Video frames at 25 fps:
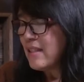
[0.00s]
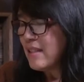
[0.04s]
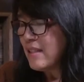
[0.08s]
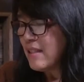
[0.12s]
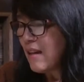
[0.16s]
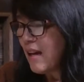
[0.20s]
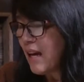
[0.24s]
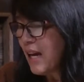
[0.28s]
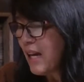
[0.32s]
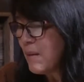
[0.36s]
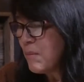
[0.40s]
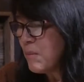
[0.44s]

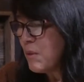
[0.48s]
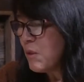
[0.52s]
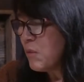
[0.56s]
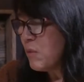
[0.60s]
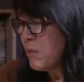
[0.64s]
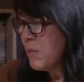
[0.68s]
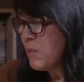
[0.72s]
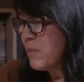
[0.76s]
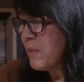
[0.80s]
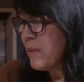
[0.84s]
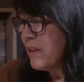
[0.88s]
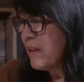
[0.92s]
In
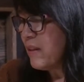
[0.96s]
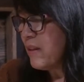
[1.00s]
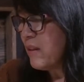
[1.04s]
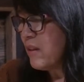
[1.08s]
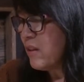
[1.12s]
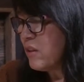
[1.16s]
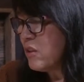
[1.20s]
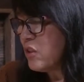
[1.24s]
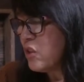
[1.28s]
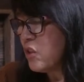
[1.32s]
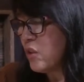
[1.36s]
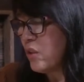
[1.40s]
time, it would be
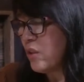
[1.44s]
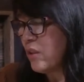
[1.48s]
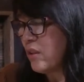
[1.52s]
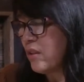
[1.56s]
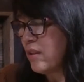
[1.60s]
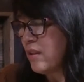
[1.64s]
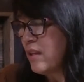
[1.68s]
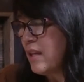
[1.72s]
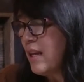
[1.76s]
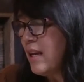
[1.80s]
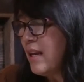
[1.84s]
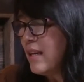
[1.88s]
their
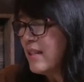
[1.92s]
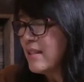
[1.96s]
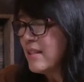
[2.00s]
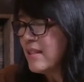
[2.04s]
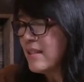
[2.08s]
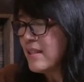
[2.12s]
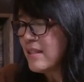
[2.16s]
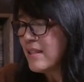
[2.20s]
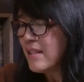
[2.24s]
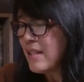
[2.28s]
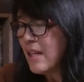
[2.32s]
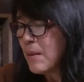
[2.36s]
turn
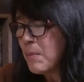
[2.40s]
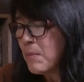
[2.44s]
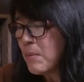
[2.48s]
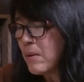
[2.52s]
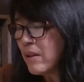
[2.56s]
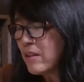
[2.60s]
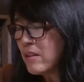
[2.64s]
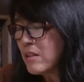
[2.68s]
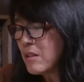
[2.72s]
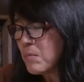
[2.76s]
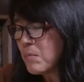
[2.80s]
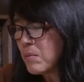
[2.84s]
to
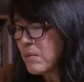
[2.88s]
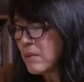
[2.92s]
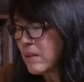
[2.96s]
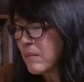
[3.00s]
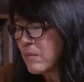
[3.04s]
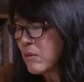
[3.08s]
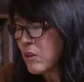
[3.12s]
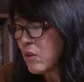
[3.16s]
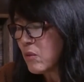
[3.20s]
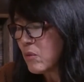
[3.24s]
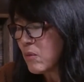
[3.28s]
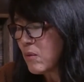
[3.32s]
step onto
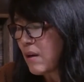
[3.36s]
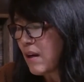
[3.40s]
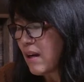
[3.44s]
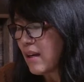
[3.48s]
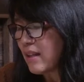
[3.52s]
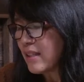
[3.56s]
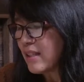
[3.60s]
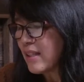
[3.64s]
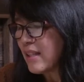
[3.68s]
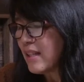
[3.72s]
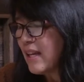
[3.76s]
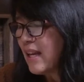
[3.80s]
Plymouth
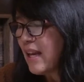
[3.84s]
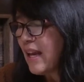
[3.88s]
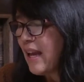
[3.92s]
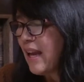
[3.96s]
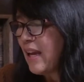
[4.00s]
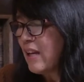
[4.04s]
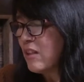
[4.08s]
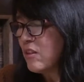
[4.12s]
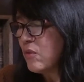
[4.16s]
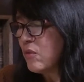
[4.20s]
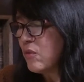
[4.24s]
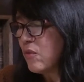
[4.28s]
Rock
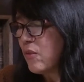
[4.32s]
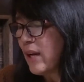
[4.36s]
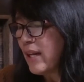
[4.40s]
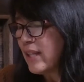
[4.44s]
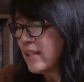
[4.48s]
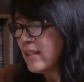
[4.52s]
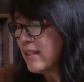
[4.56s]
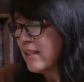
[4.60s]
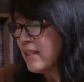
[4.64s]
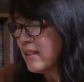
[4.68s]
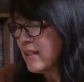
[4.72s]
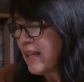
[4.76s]
and
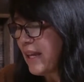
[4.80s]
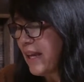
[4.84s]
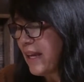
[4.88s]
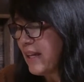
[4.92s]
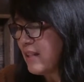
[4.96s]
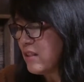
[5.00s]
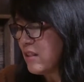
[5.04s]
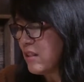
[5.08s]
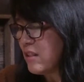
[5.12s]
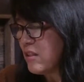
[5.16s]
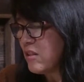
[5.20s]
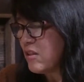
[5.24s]
finally
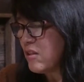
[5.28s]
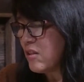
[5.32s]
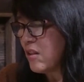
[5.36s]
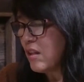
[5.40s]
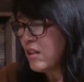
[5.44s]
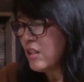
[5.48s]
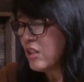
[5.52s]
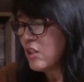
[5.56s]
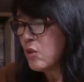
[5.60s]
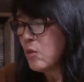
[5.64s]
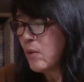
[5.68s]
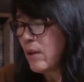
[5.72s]
land on
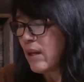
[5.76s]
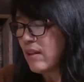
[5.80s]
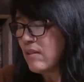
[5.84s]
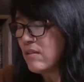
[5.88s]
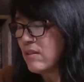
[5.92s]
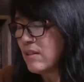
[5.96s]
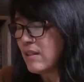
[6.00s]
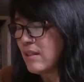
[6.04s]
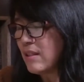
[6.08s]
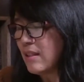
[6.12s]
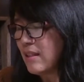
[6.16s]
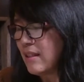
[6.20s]
solid
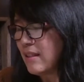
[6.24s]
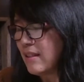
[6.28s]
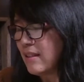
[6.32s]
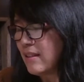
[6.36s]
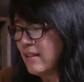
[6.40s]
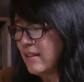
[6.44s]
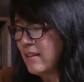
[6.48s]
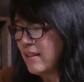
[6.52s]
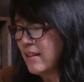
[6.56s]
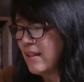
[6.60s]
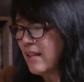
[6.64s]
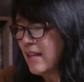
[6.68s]
ground
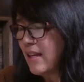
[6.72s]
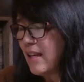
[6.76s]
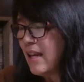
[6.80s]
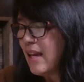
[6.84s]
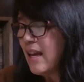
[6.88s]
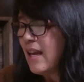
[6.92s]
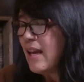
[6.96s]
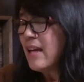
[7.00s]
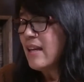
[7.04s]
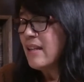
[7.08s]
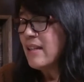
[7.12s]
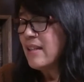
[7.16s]
again.
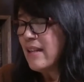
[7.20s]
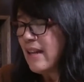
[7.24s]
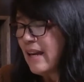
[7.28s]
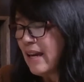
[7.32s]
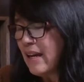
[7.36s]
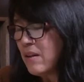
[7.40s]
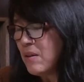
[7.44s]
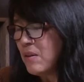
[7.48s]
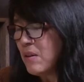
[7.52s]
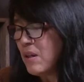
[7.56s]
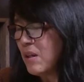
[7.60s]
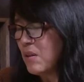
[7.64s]

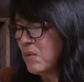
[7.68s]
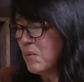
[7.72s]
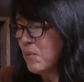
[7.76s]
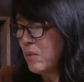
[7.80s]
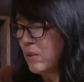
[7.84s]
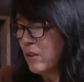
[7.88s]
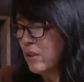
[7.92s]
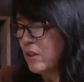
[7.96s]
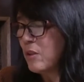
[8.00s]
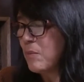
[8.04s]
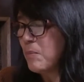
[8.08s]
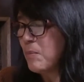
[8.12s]
Now
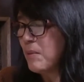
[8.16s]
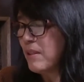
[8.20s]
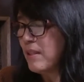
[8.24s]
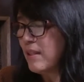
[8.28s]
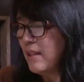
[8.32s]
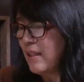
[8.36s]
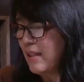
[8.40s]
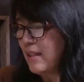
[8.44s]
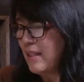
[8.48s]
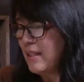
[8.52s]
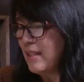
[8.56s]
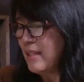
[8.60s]
our work
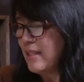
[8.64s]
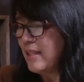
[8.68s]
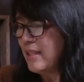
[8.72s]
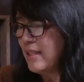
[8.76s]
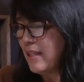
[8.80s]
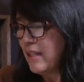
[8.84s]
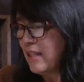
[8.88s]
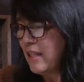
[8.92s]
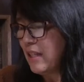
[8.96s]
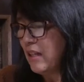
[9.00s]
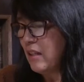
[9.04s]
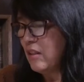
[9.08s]
begins,
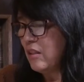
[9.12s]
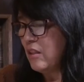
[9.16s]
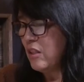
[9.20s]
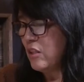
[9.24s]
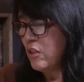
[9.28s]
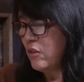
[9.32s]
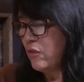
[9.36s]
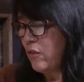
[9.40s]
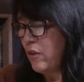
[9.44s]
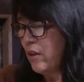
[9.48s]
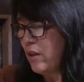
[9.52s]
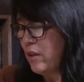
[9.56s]
said
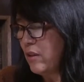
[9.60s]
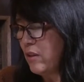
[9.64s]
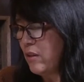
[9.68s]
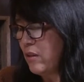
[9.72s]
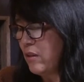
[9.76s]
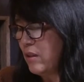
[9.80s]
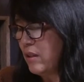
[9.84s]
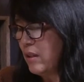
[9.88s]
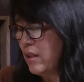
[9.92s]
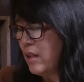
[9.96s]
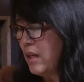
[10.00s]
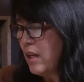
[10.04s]
Ellen's
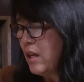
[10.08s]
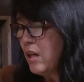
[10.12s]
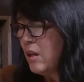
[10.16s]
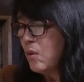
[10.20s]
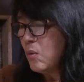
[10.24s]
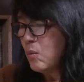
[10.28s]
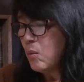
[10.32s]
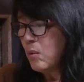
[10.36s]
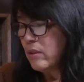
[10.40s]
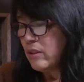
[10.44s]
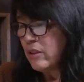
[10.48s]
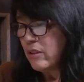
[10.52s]
father.
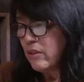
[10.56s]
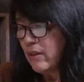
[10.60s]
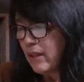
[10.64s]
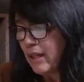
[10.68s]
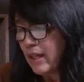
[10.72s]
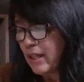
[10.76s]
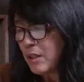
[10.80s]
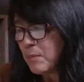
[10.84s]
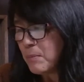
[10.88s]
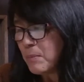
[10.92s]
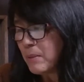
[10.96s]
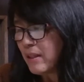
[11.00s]
Will
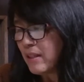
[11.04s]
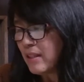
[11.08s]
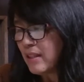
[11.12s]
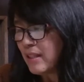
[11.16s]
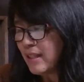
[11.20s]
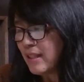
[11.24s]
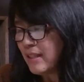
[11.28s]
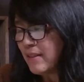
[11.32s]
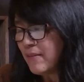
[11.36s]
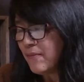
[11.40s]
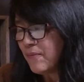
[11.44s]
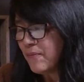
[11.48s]
you help,
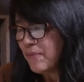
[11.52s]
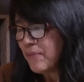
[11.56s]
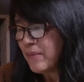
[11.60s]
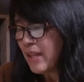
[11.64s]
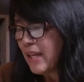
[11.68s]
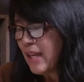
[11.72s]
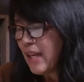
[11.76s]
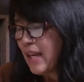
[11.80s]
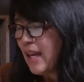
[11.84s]
Ellen?